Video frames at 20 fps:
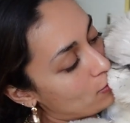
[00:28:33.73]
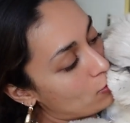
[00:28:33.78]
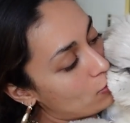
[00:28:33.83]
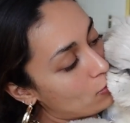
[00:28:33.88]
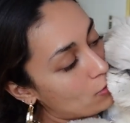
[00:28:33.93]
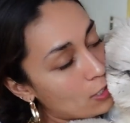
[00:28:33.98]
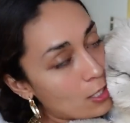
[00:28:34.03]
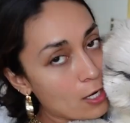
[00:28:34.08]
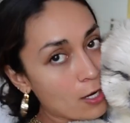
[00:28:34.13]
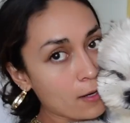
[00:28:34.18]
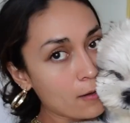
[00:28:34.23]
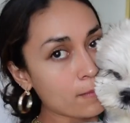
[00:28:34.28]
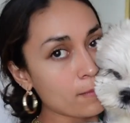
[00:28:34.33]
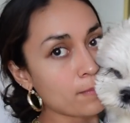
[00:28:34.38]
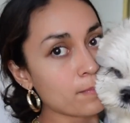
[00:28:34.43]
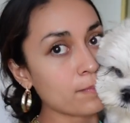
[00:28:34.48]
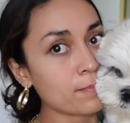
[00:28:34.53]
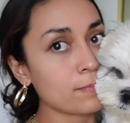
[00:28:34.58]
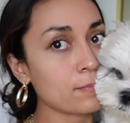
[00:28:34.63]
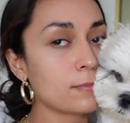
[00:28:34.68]
Yeah.
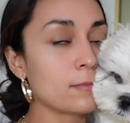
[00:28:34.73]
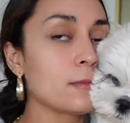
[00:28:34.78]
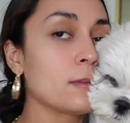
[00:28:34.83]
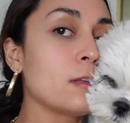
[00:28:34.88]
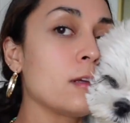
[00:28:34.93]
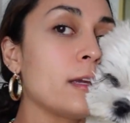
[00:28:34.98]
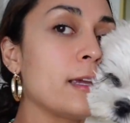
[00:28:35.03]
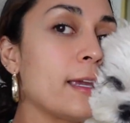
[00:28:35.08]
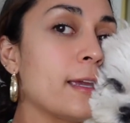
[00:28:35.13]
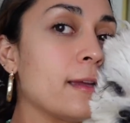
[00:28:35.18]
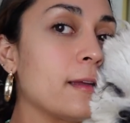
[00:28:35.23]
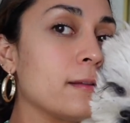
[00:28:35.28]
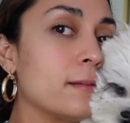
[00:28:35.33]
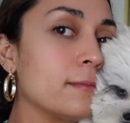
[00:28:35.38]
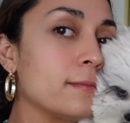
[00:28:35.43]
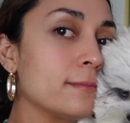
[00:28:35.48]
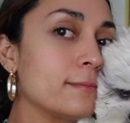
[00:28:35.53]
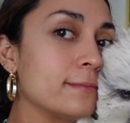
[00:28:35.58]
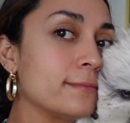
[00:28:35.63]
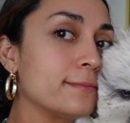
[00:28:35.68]
Okay.
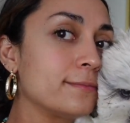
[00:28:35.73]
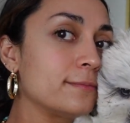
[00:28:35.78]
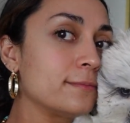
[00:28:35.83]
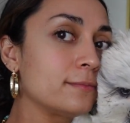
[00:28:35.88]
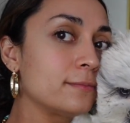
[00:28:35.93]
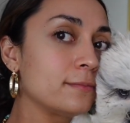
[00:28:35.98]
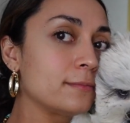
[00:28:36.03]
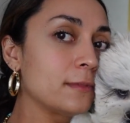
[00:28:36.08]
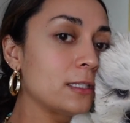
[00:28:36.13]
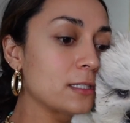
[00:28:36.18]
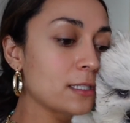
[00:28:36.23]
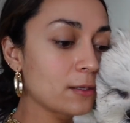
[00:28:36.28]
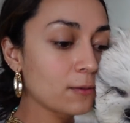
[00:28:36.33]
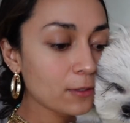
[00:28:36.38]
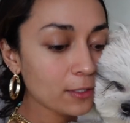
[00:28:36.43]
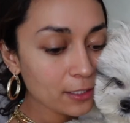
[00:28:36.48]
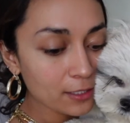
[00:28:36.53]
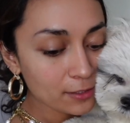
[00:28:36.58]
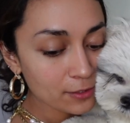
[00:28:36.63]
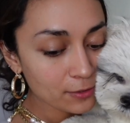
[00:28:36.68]
He's like,
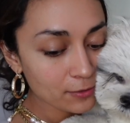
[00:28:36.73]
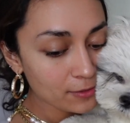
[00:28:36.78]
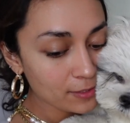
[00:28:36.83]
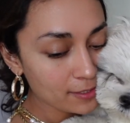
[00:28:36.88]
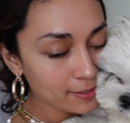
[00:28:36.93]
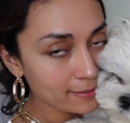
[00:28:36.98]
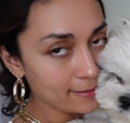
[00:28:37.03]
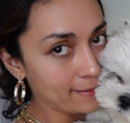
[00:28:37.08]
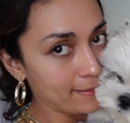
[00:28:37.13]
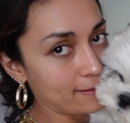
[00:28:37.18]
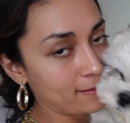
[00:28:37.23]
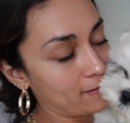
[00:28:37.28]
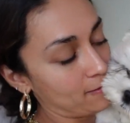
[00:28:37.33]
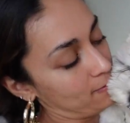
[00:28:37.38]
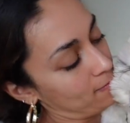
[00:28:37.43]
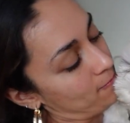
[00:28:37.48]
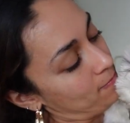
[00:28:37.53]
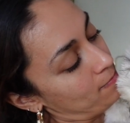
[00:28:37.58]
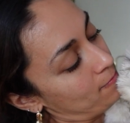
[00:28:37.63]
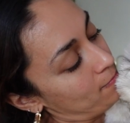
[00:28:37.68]
what are you doing, sis?